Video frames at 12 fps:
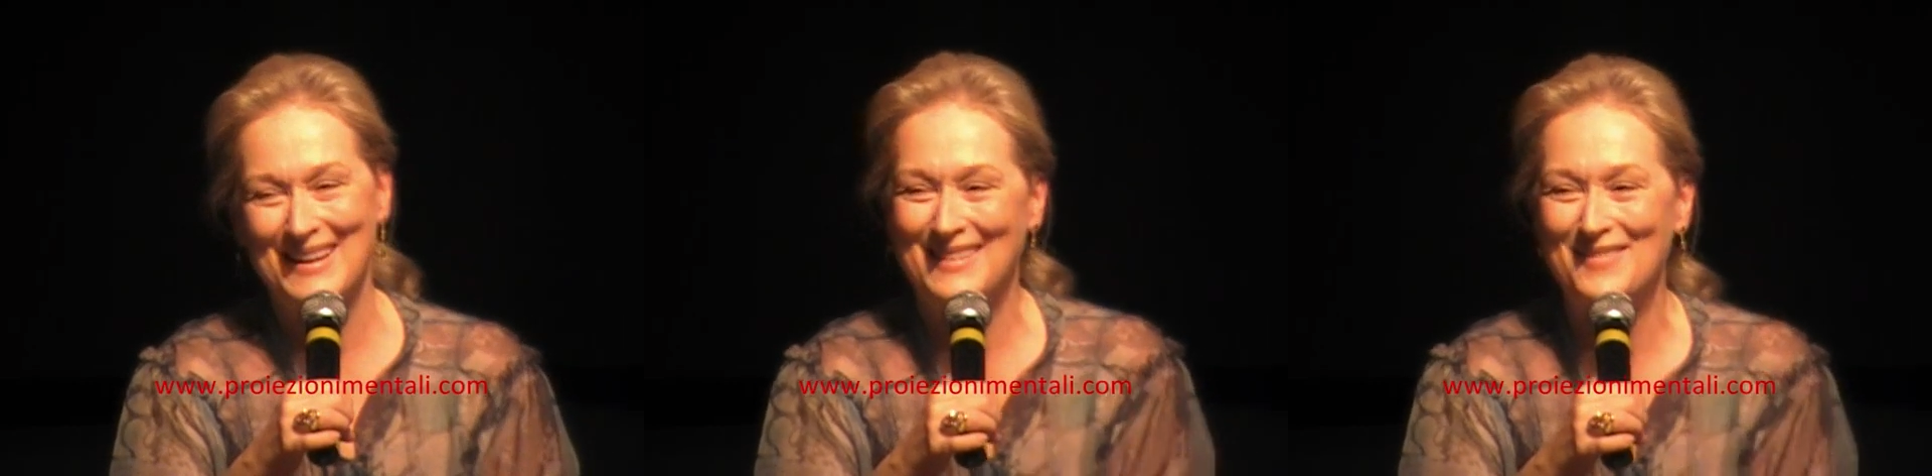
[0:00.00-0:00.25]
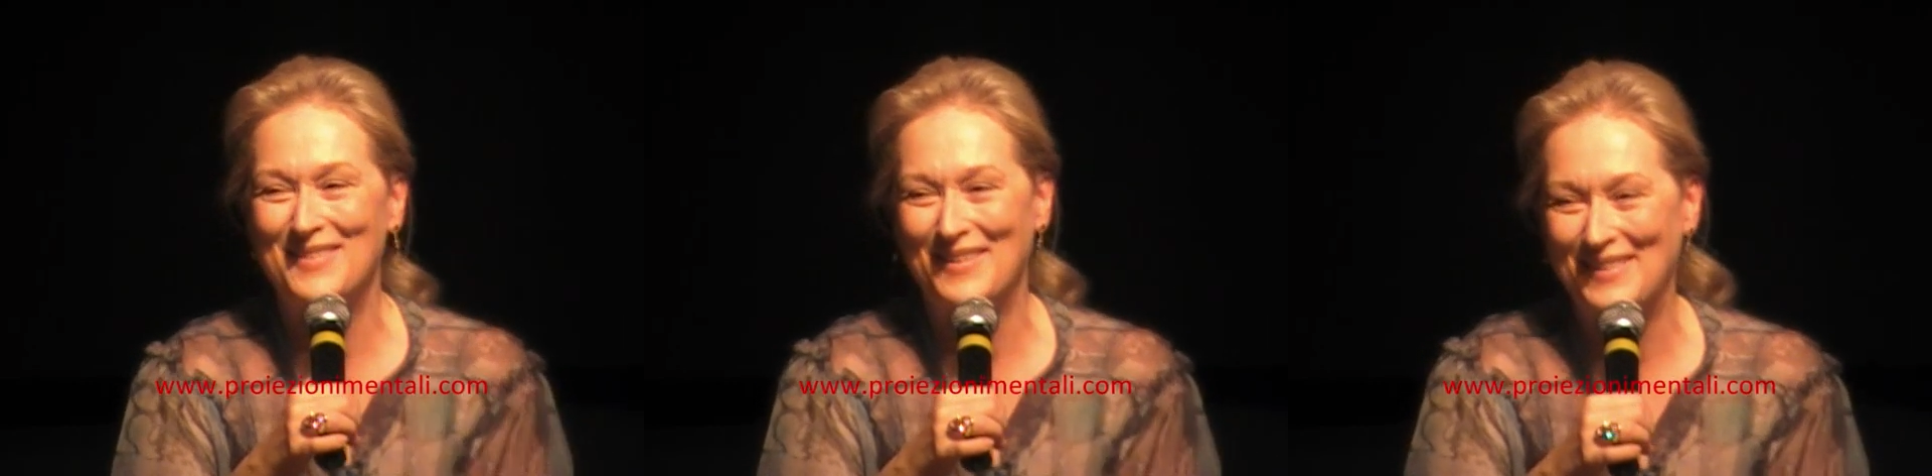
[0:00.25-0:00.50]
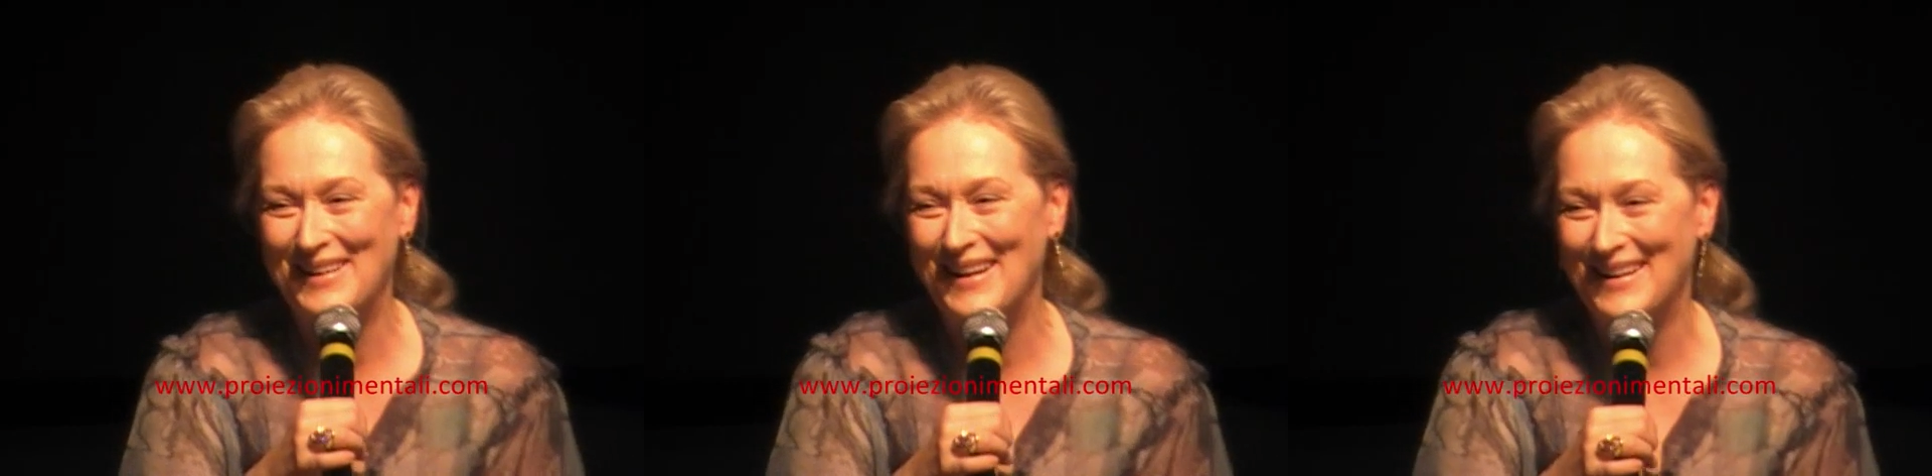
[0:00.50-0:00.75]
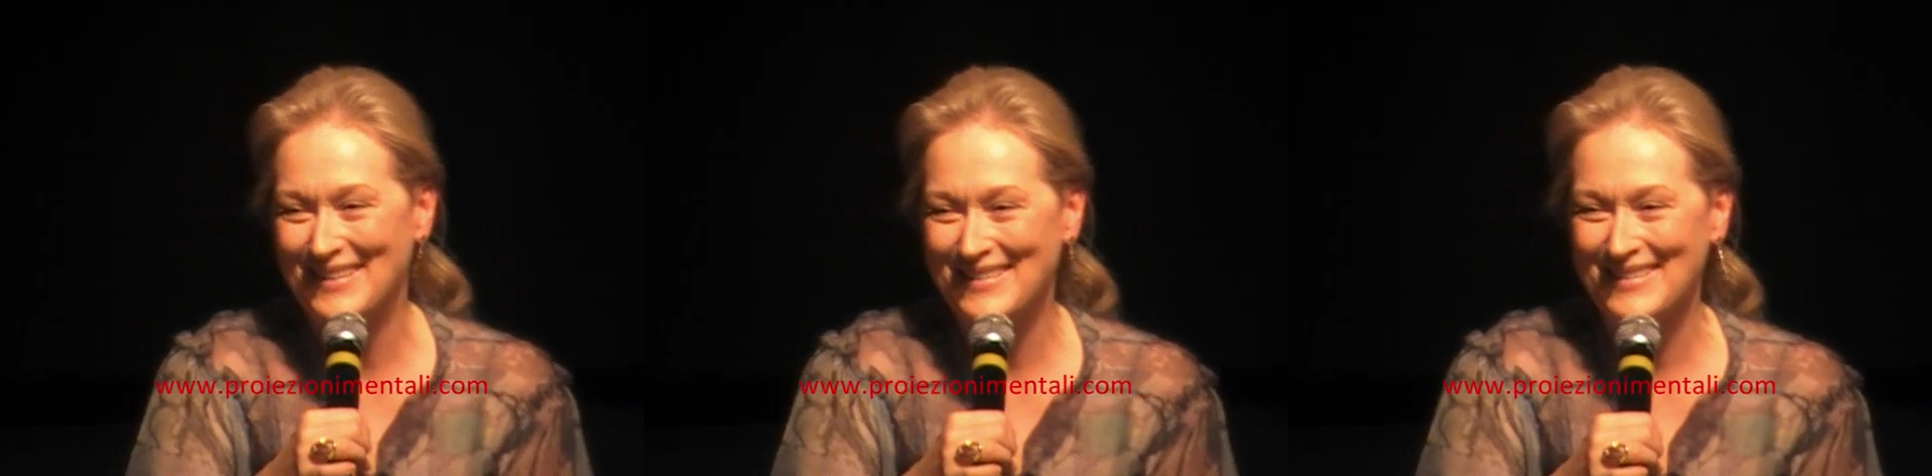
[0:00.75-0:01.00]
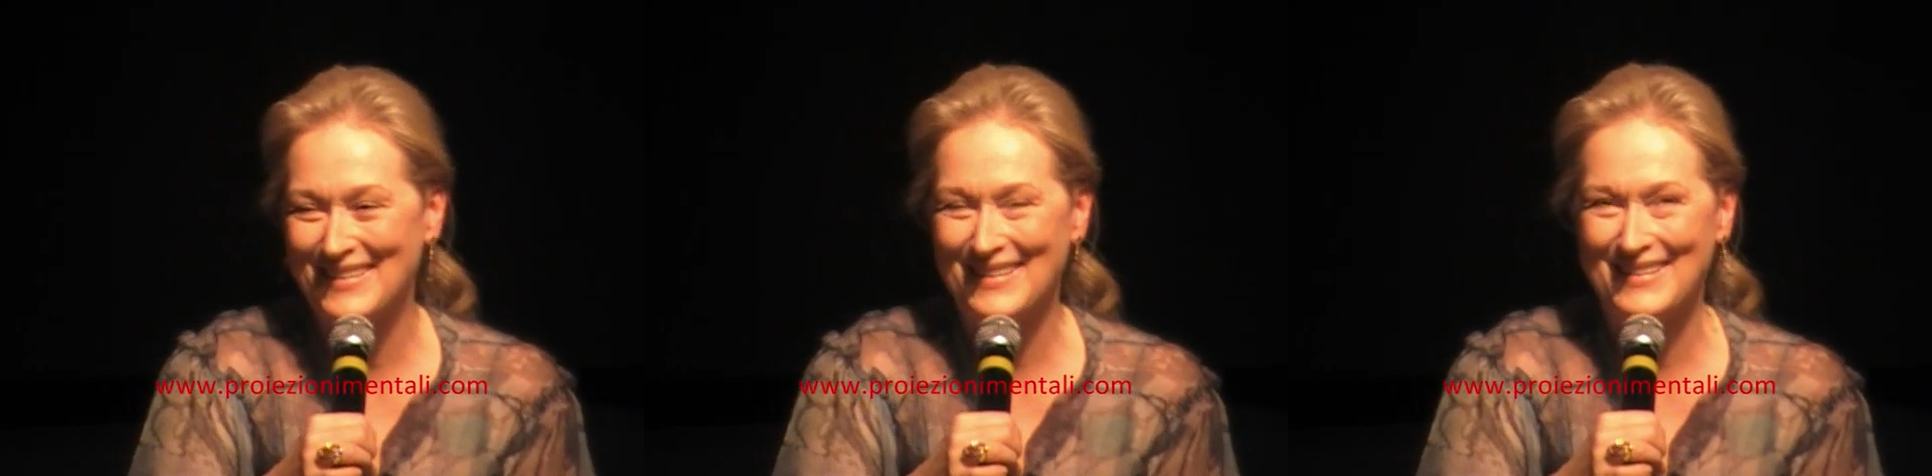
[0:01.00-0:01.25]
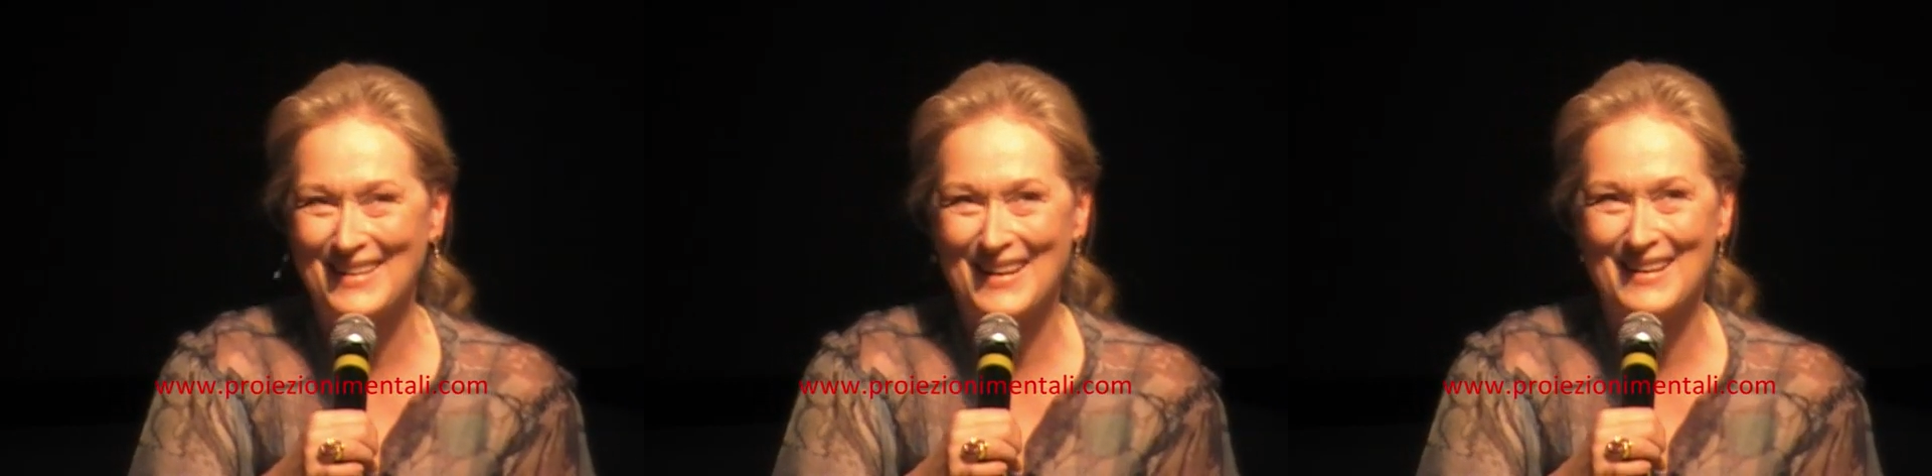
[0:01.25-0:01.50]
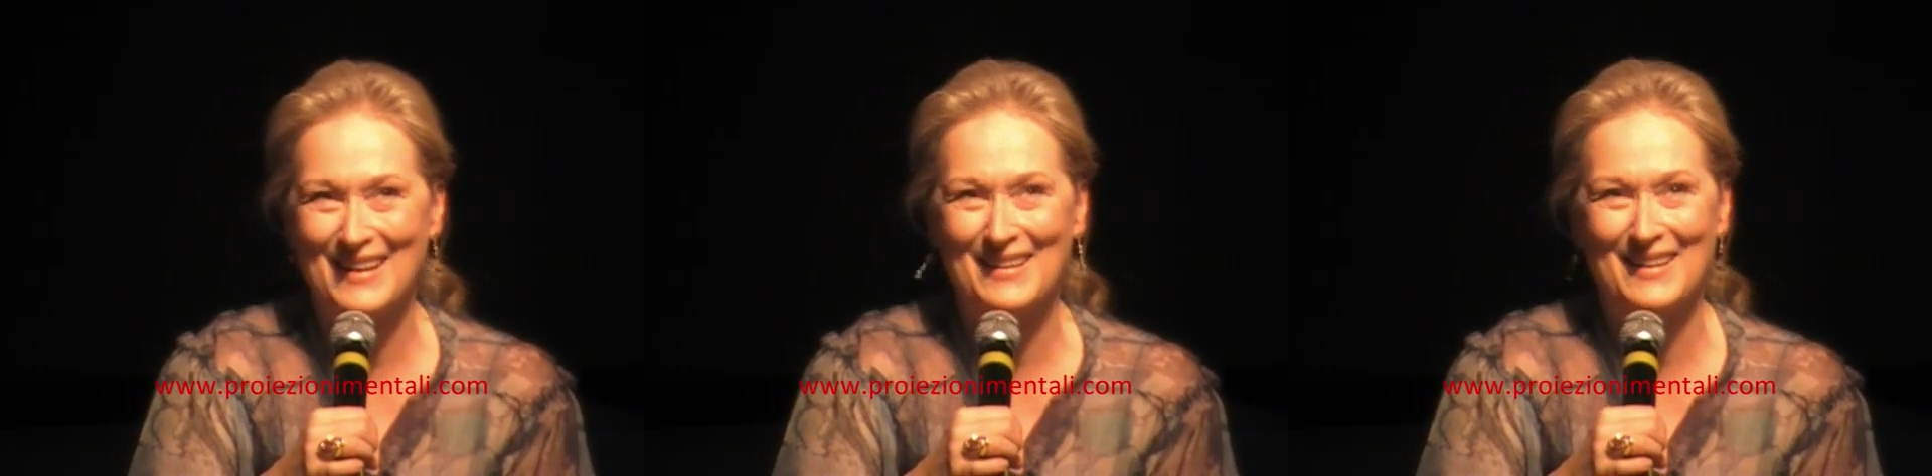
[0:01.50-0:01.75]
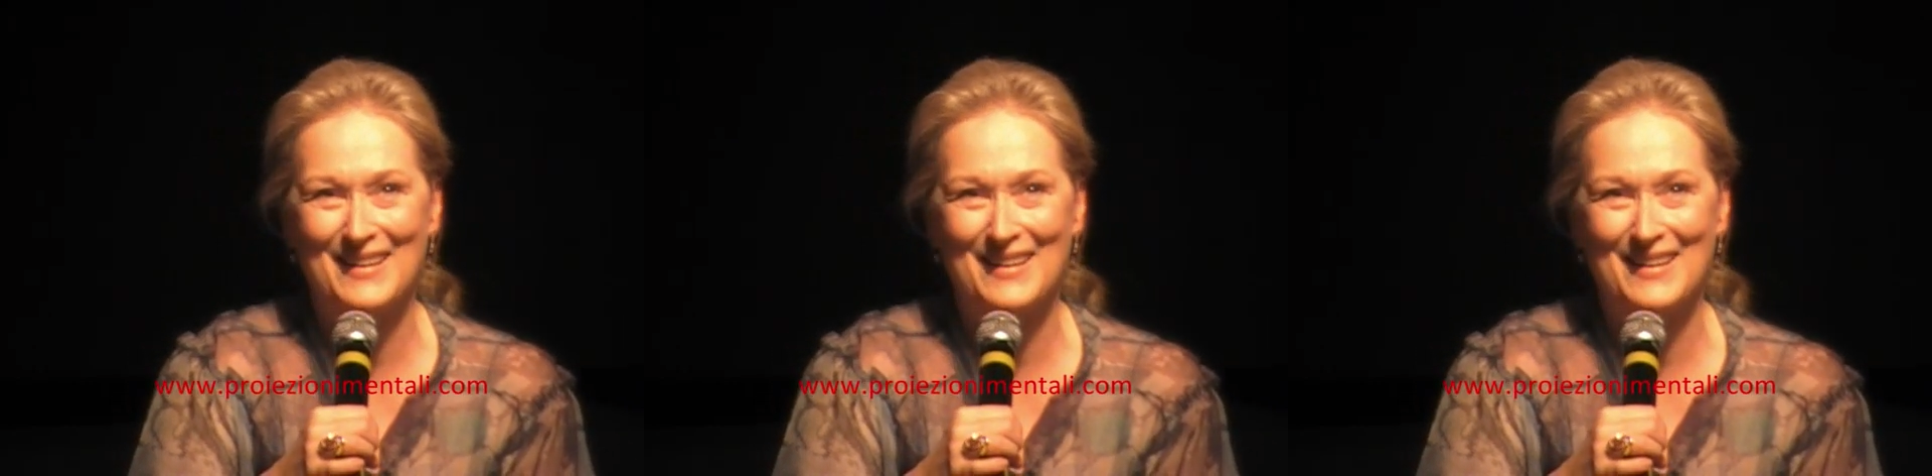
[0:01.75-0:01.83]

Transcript: at the very end, and that I